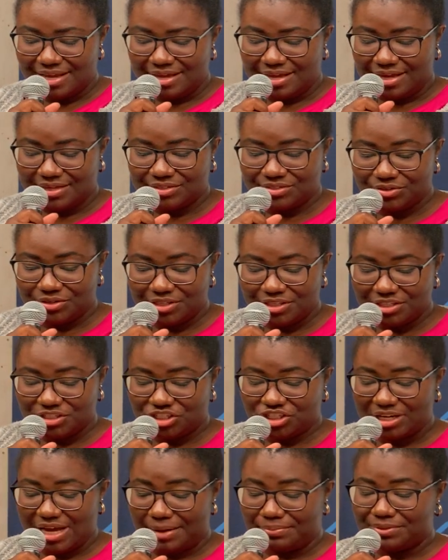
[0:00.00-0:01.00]
And so in
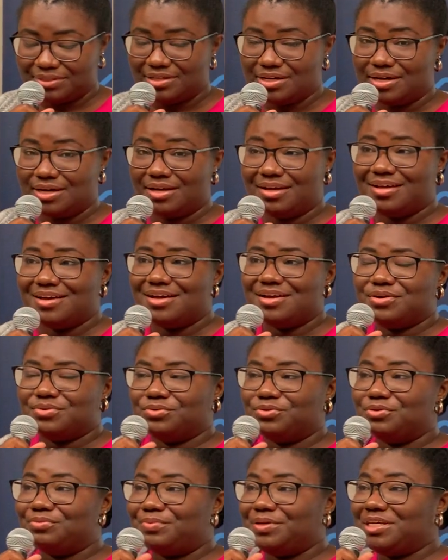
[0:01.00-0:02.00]
this chapter,
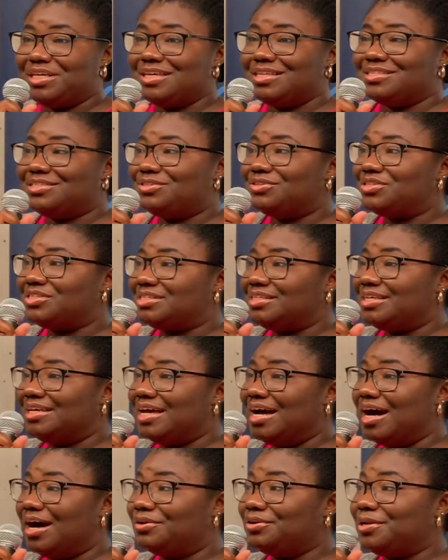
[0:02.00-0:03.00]
we'll begin to see
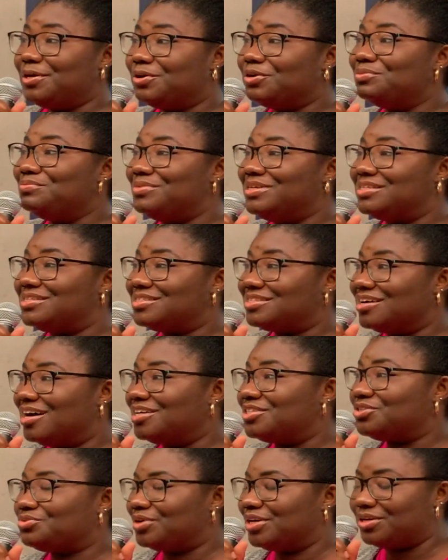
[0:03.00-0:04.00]
how Naomi
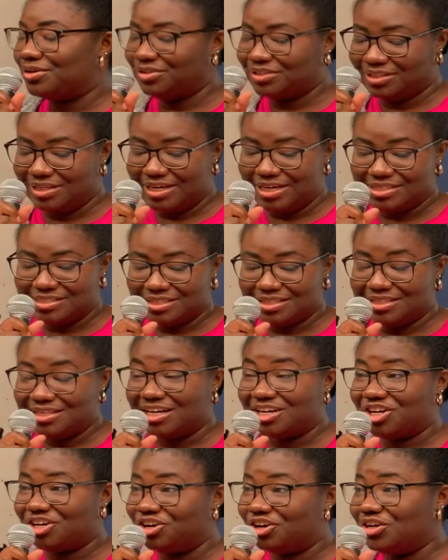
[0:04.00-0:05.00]
starts recognizing
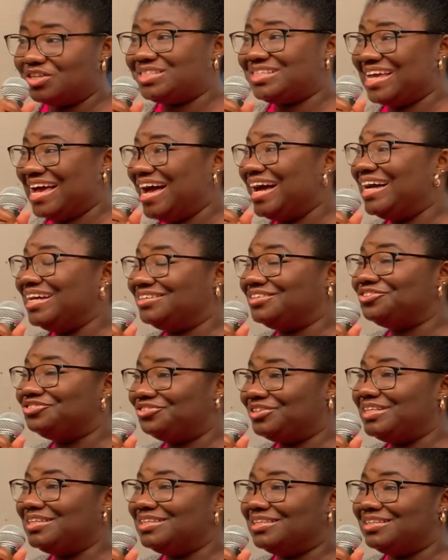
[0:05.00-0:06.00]
that God's hand
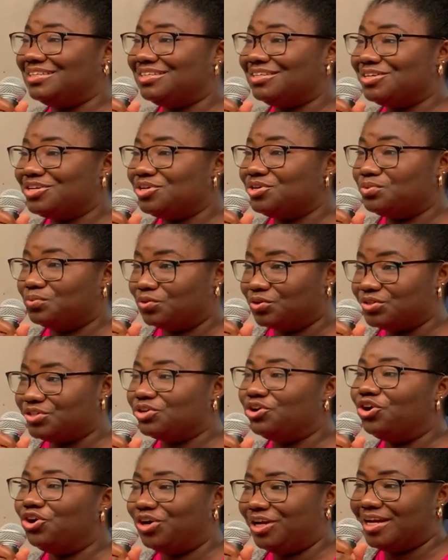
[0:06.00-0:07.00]
really was
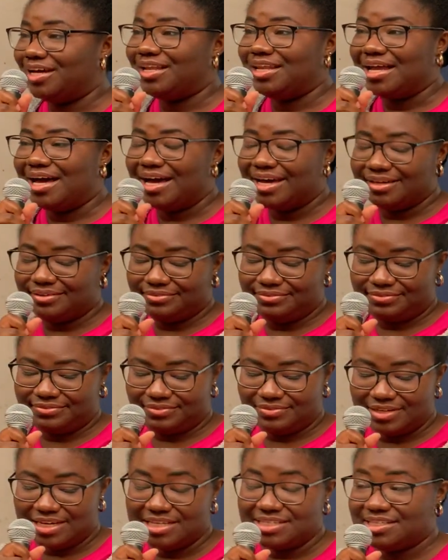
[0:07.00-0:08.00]
on her life,
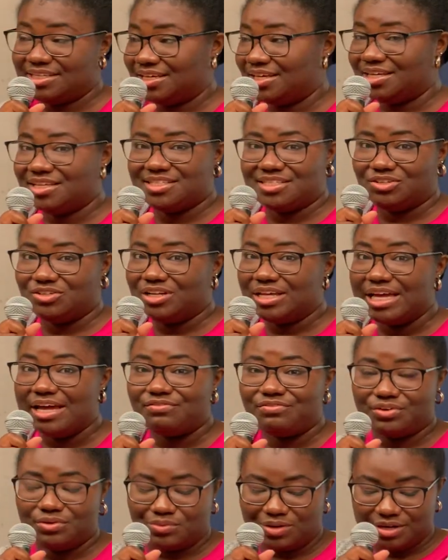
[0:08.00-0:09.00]
as it is on
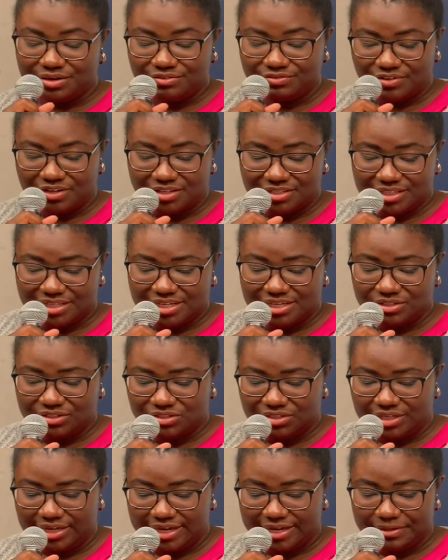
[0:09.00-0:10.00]
every one of us here
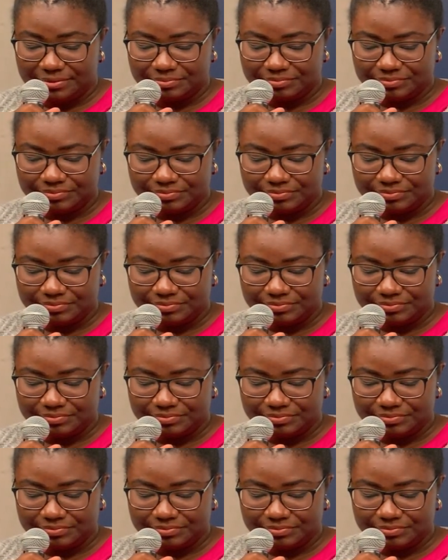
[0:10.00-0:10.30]
today.